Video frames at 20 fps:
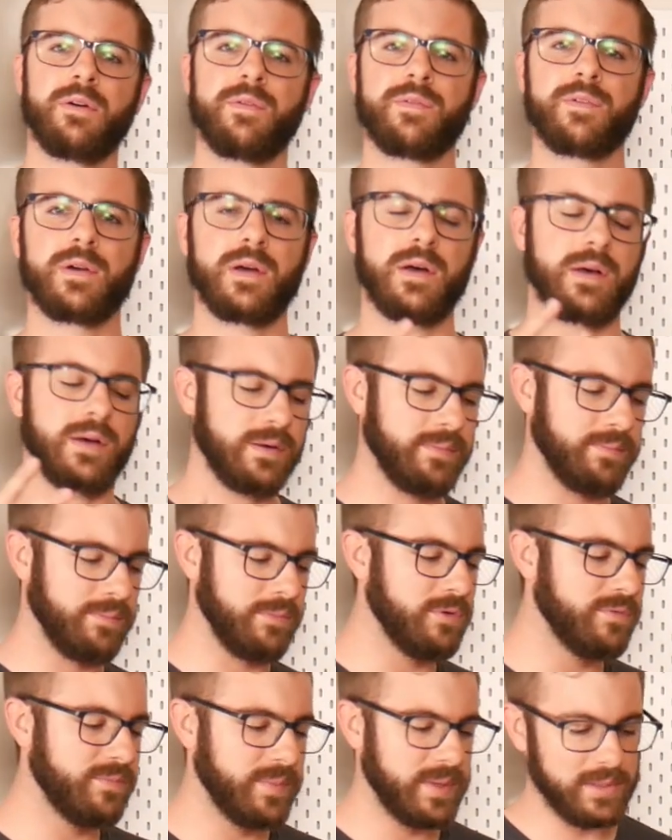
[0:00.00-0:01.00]
overall
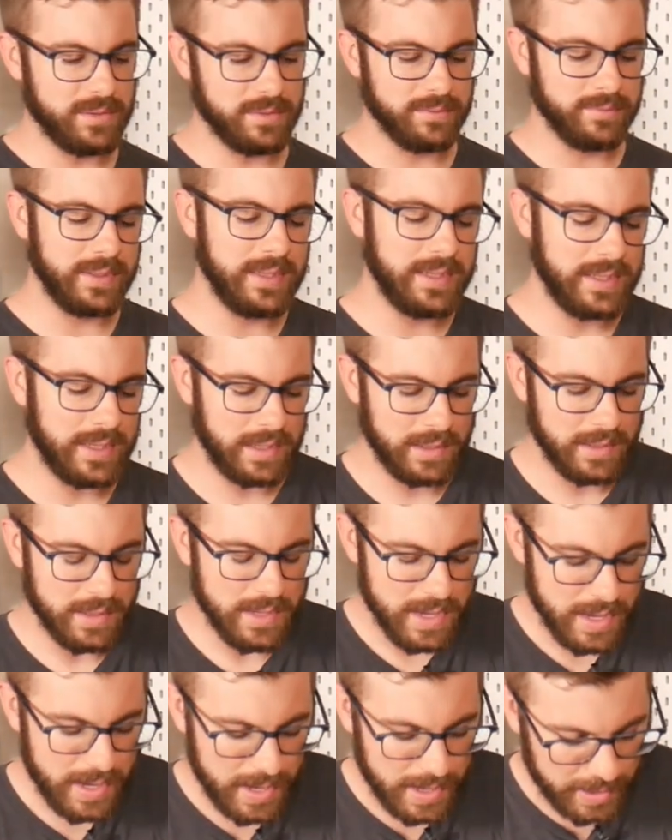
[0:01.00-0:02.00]
movement or reading,
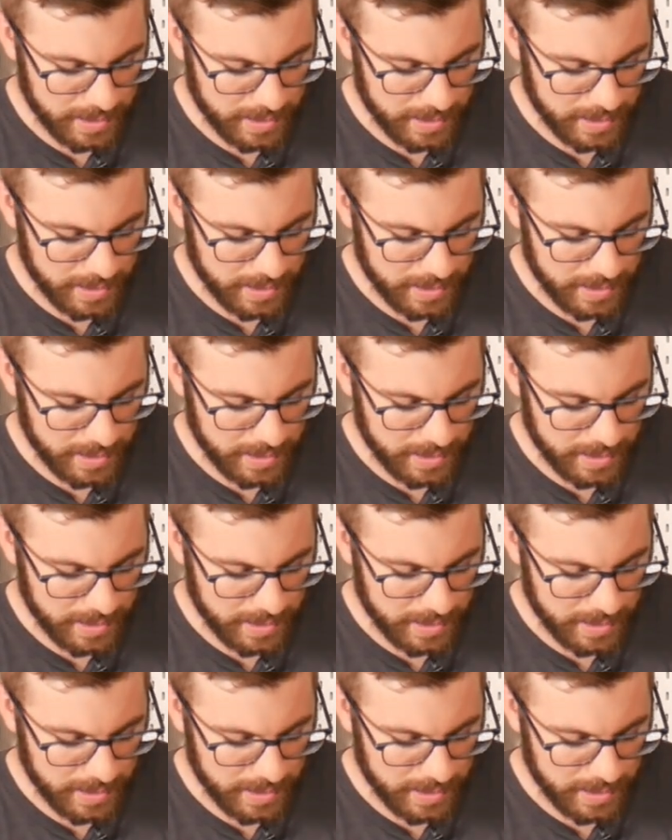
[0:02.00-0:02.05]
